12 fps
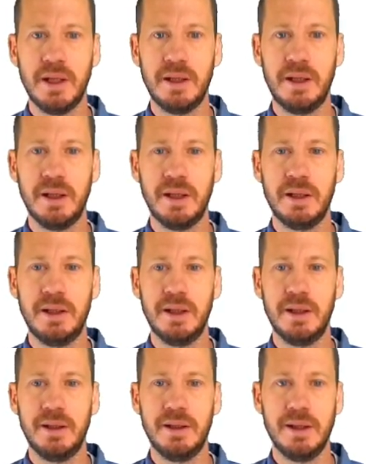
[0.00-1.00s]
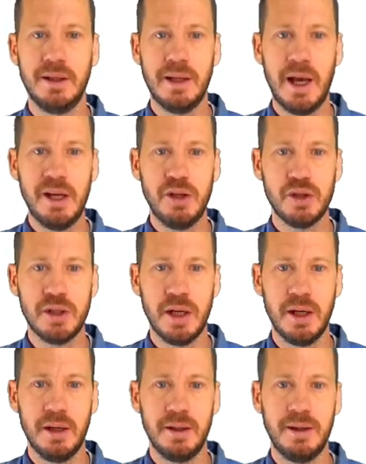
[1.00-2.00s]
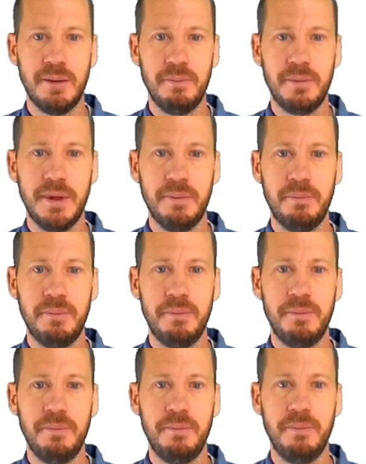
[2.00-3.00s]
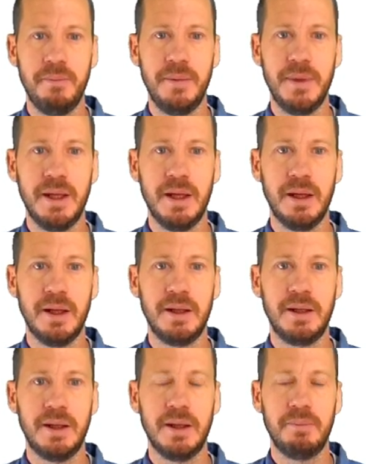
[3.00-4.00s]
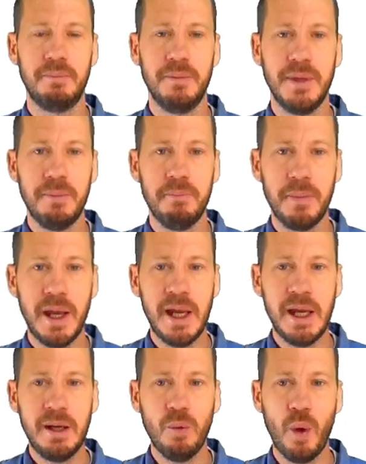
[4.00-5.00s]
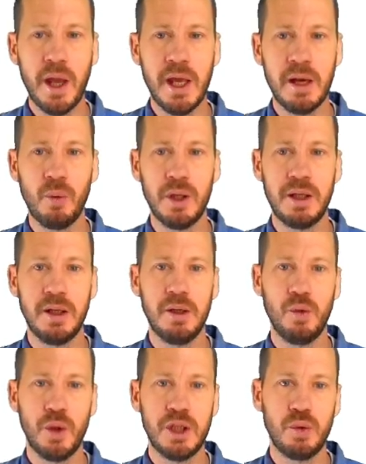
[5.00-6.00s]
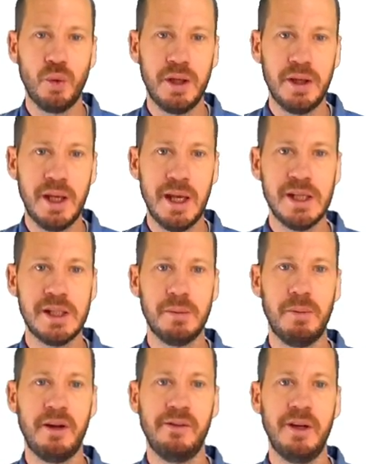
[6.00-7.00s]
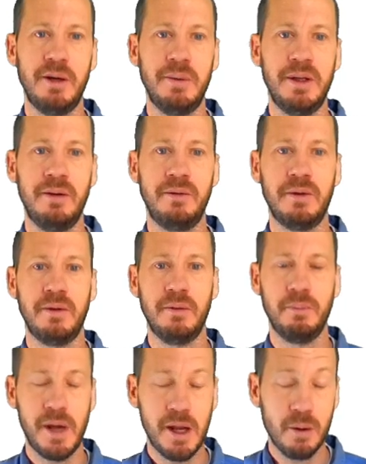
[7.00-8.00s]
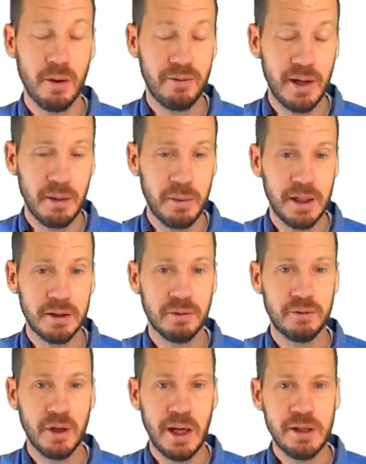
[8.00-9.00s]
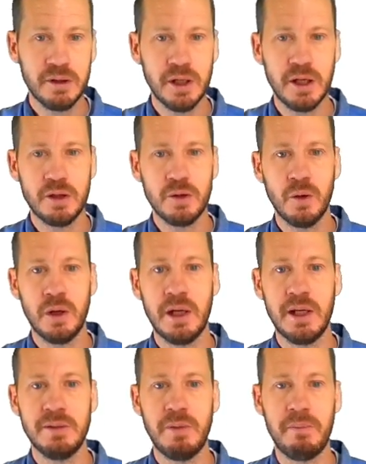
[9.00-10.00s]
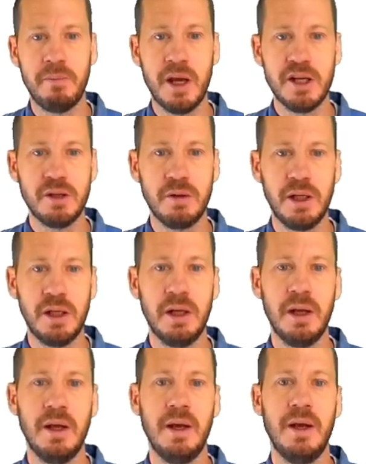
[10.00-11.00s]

the the, the nitrogen the the the, the the main way in which in which we test bioavailability bioavailability of nitrogen in soil is by measuring